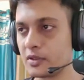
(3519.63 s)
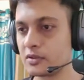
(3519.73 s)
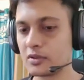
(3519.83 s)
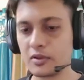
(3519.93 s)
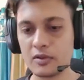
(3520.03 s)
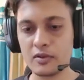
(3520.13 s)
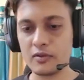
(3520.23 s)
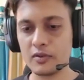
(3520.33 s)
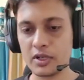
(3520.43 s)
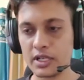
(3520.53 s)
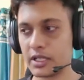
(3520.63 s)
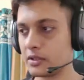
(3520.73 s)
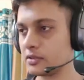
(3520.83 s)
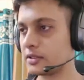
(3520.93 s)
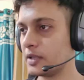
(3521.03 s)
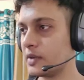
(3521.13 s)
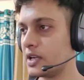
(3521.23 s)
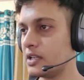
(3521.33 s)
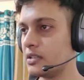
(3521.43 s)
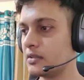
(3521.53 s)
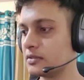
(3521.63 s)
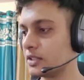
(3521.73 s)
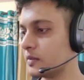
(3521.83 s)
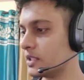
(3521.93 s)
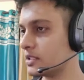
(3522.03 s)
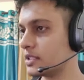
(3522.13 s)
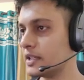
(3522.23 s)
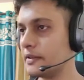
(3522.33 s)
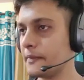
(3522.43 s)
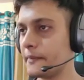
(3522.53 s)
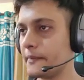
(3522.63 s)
So what are those commands? Those commands are,